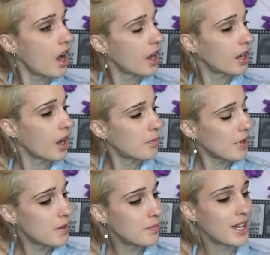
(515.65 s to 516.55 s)
I
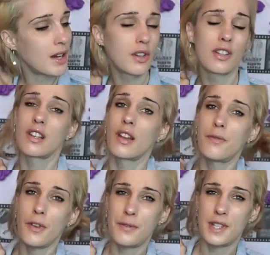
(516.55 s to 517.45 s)
break them down into like
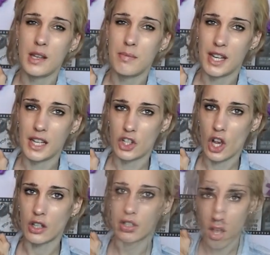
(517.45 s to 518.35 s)
15 minute
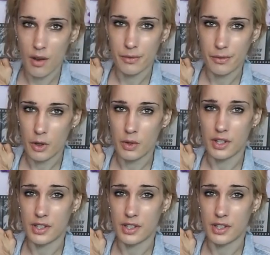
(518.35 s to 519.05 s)
chunks. I can't focus.